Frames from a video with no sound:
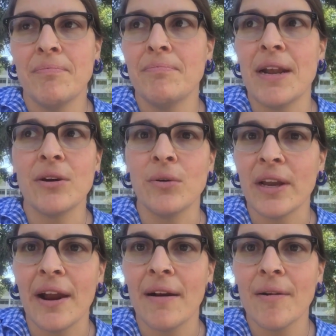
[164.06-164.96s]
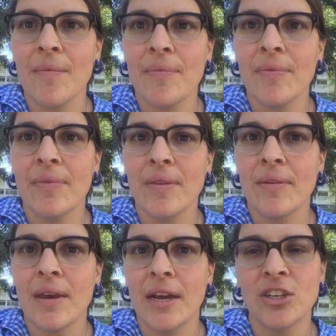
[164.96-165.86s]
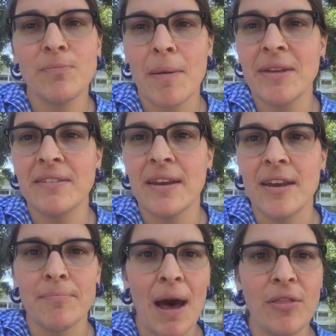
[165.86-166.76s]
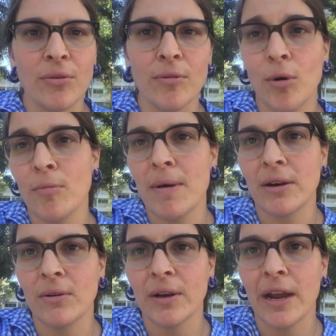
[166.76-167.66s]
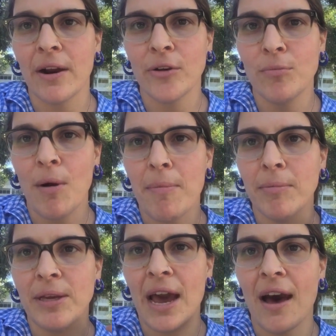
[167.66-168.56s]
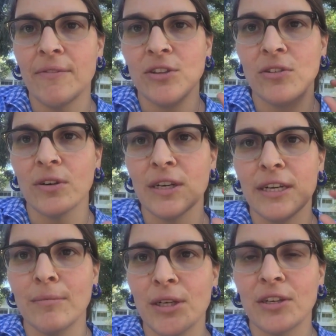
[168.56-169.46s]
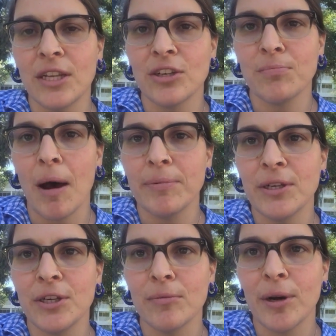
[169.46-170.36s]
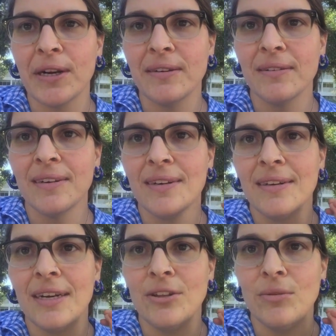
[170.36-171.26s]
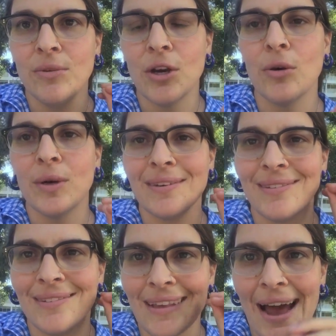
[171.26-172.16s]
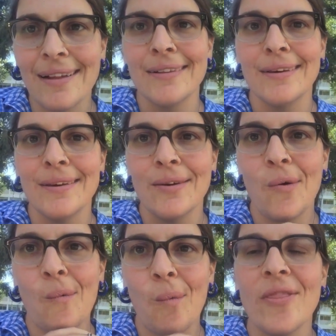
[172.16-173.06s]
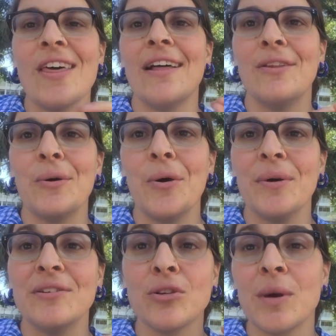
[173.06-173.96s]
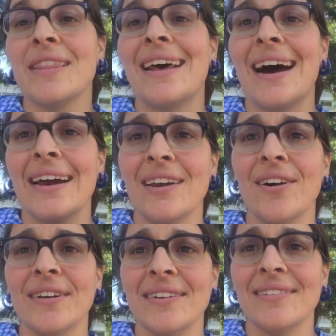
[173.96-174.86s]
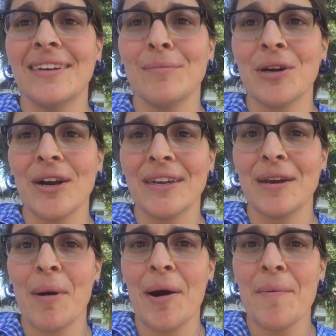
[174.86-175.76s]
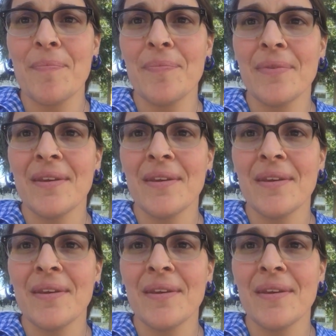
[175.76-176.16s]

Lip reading: medical care. And just by me saying bathroom or medical care, you probably have a certain image that just popped into your brain, and you know exactly what that logo is or what that icon is that I'm talking about.